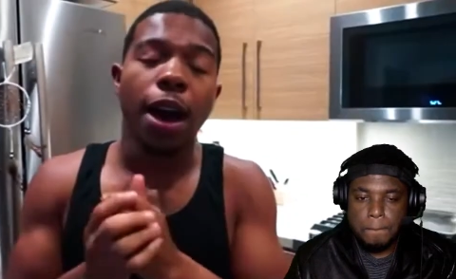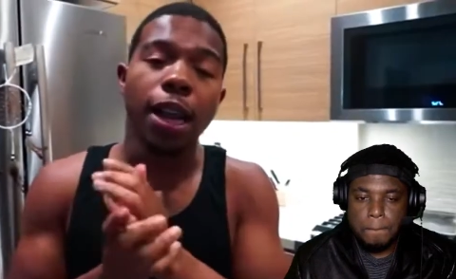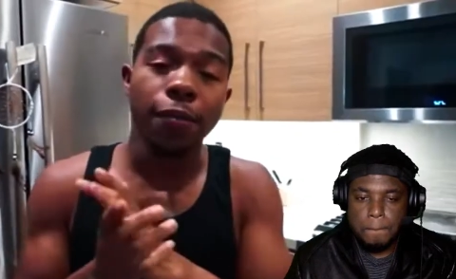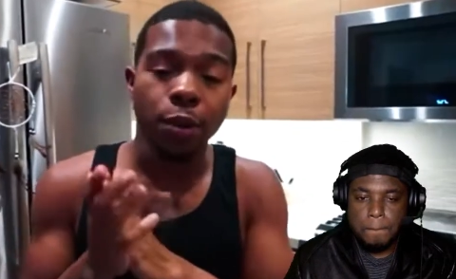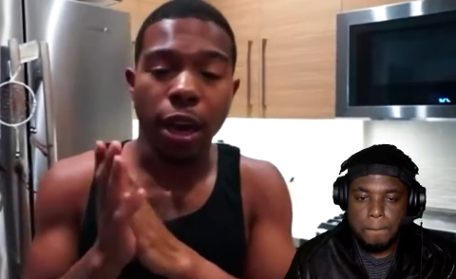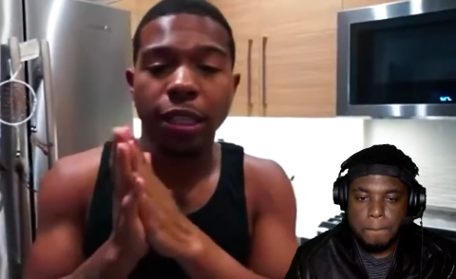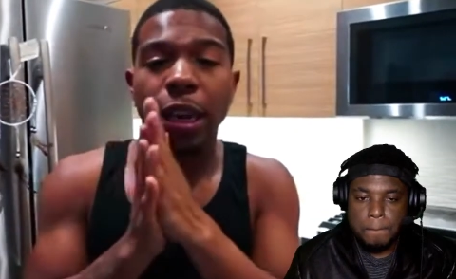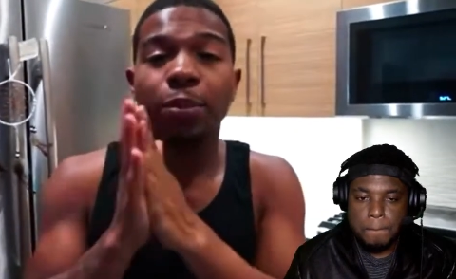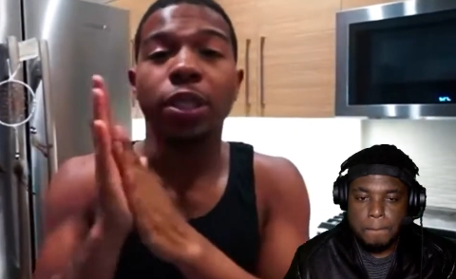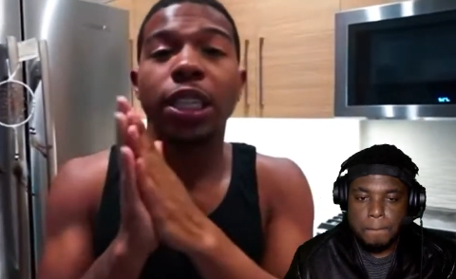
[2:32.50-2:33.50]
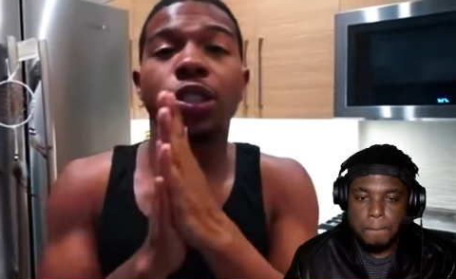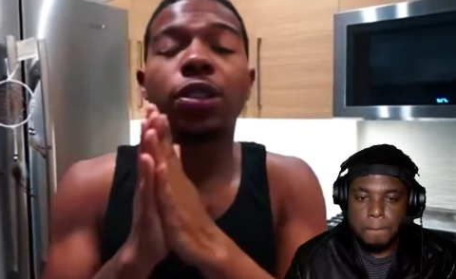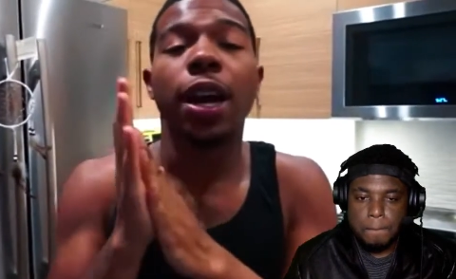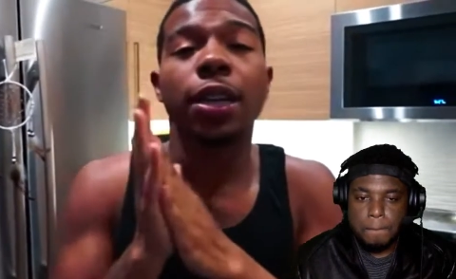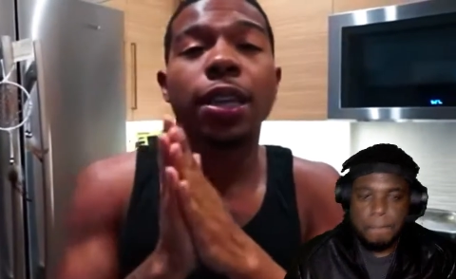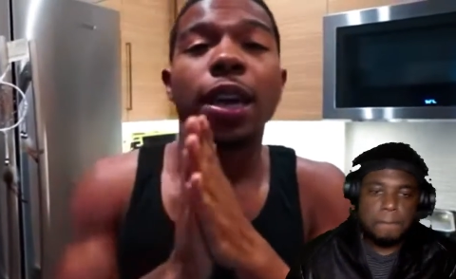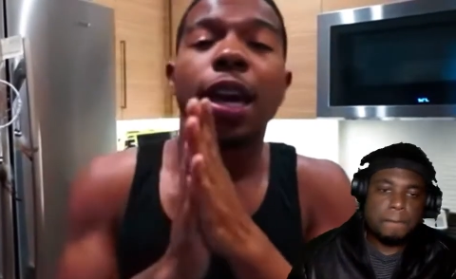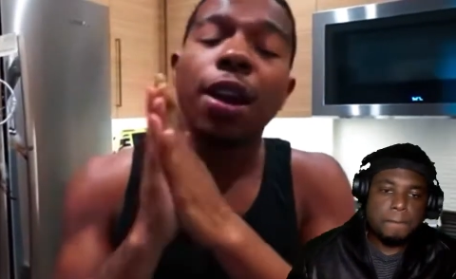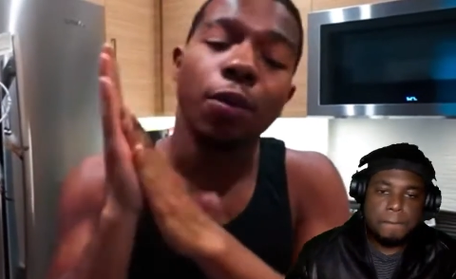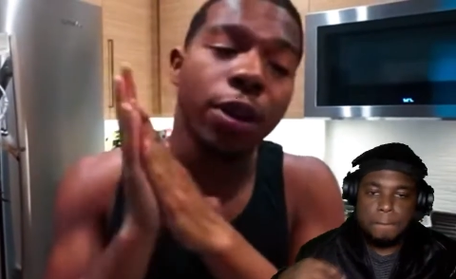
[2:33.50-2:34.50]
Speaker 1: I love you guys. I appreciate you guys.
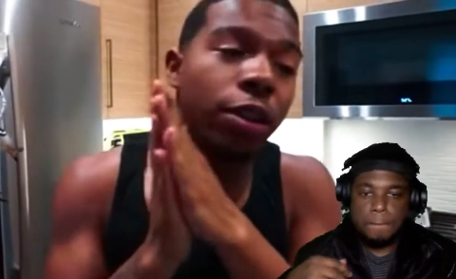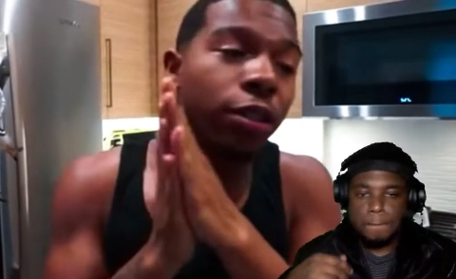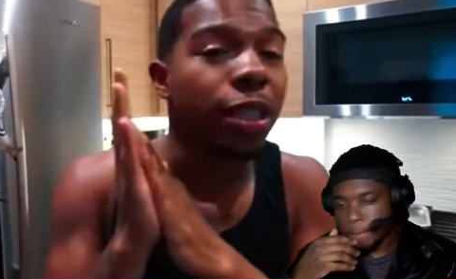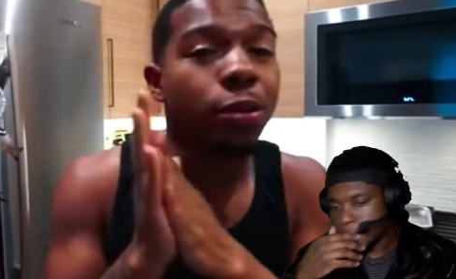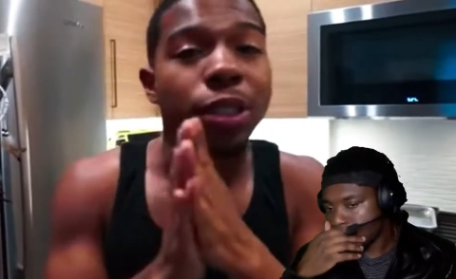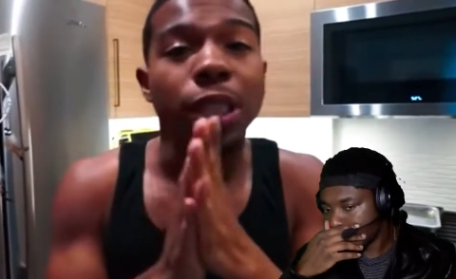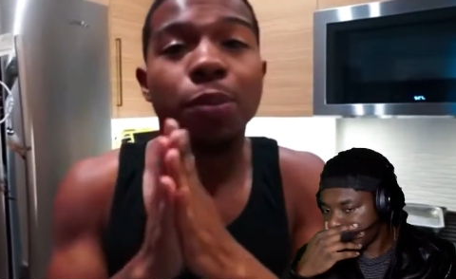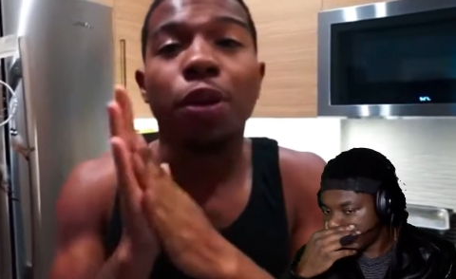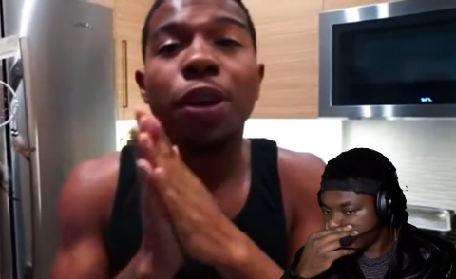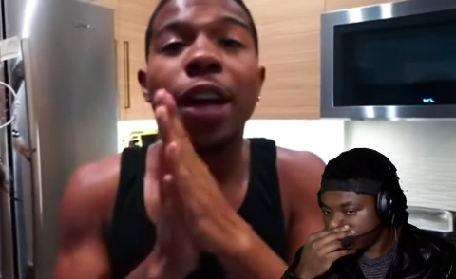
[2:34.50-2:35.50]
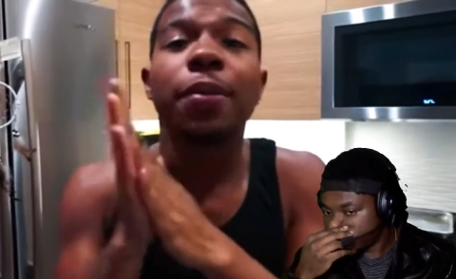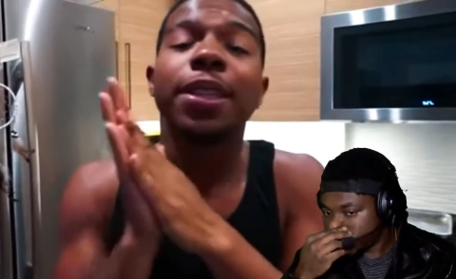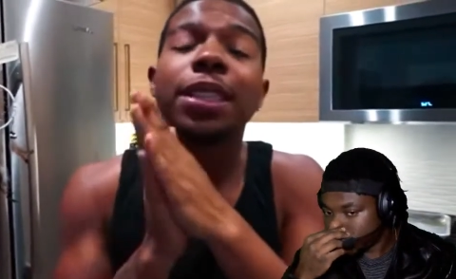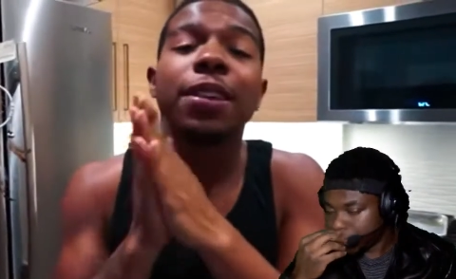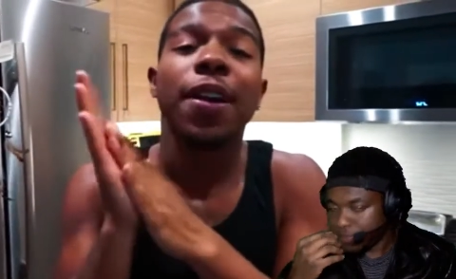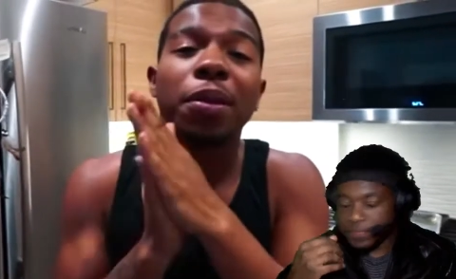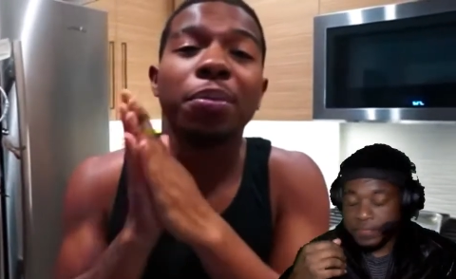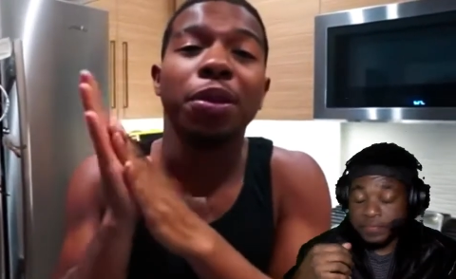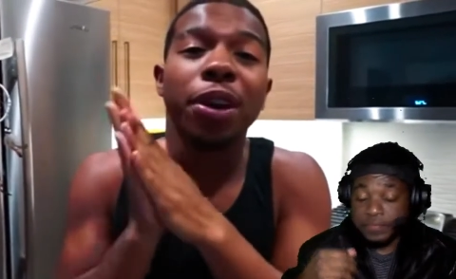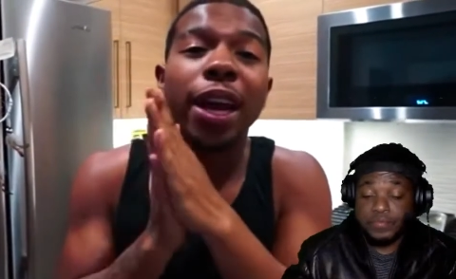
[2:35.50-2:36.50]
And we're gonna see when she pull up and see if I can
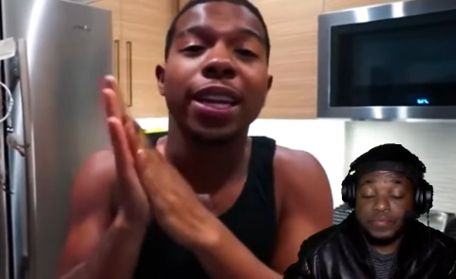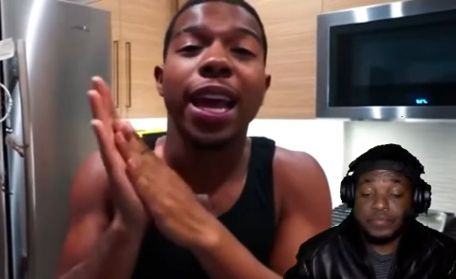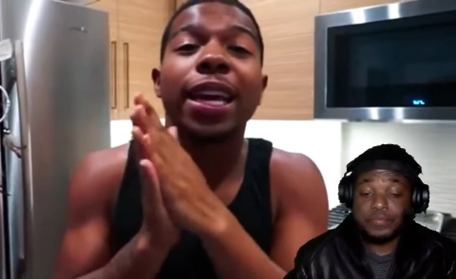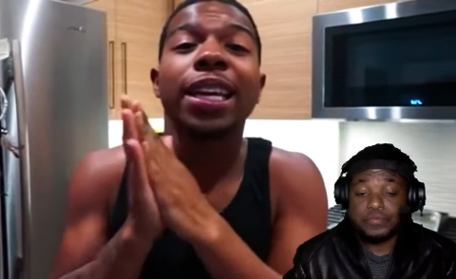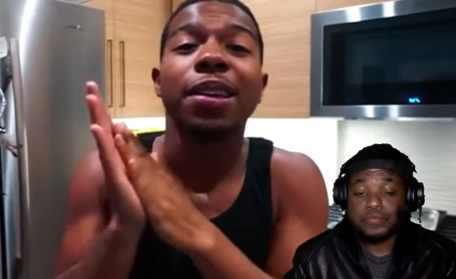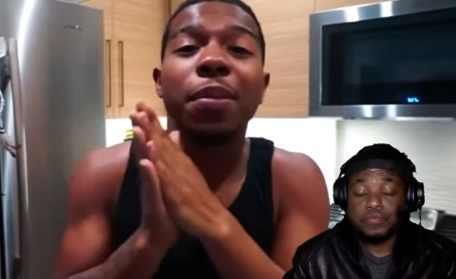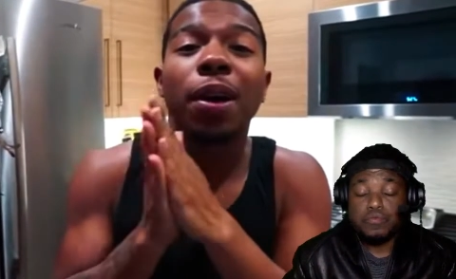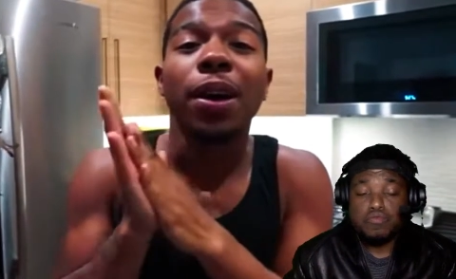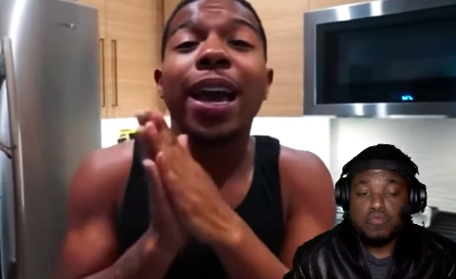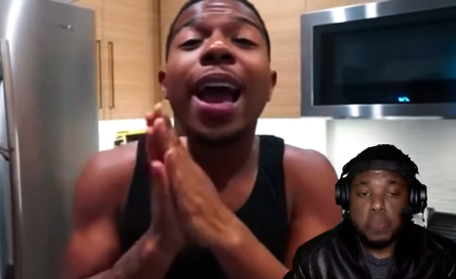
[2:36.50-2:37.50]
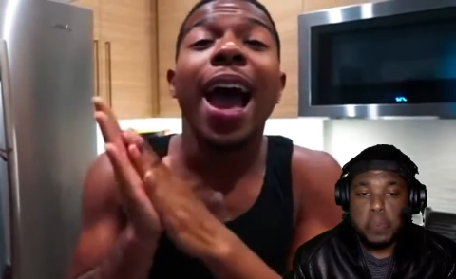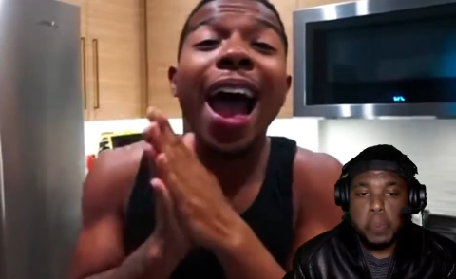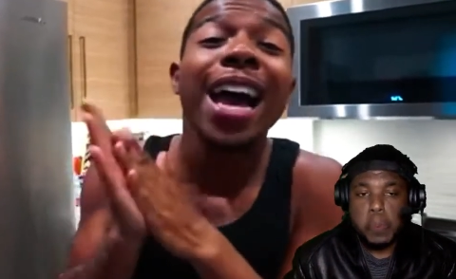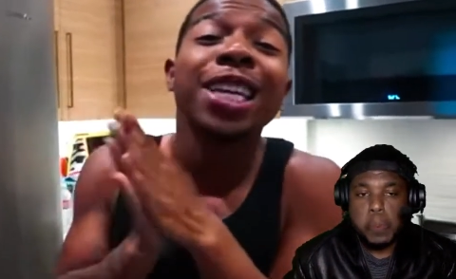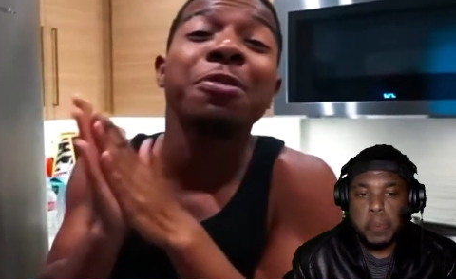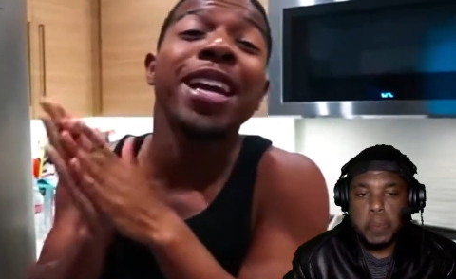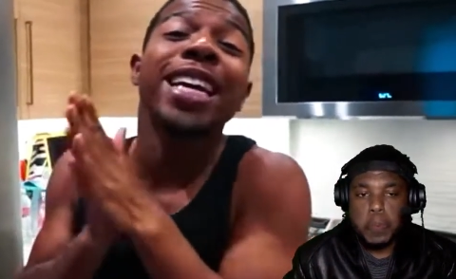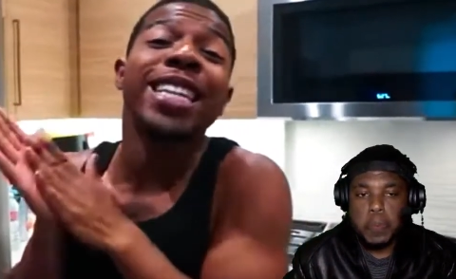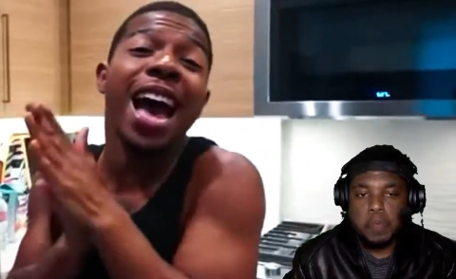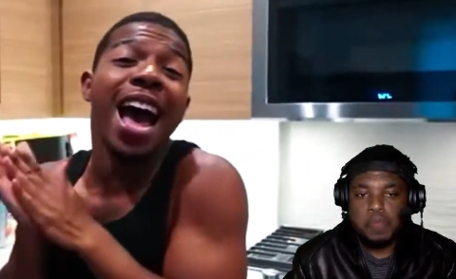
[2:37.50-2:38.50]
pull that that emo. I just
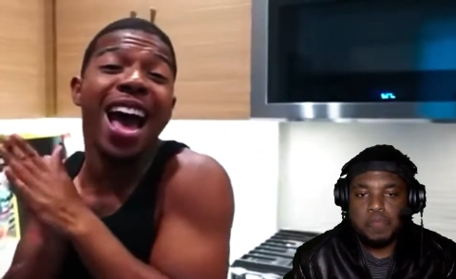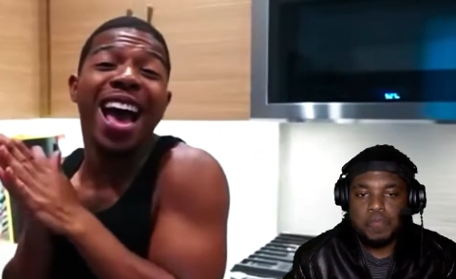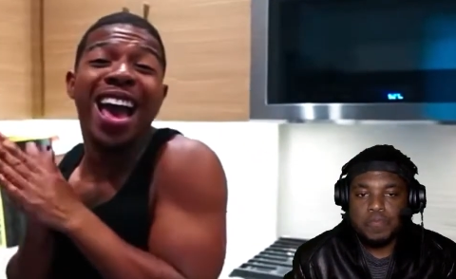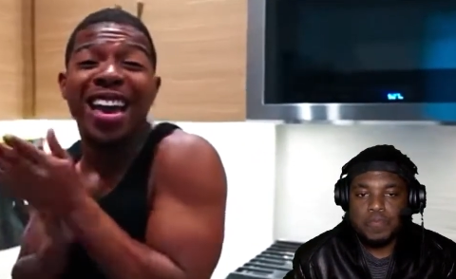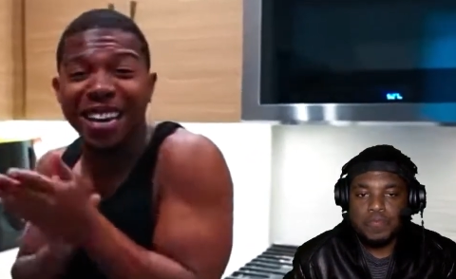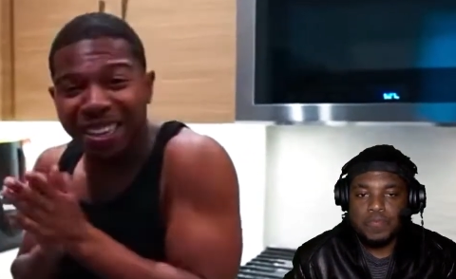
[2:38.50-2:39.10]
wanna die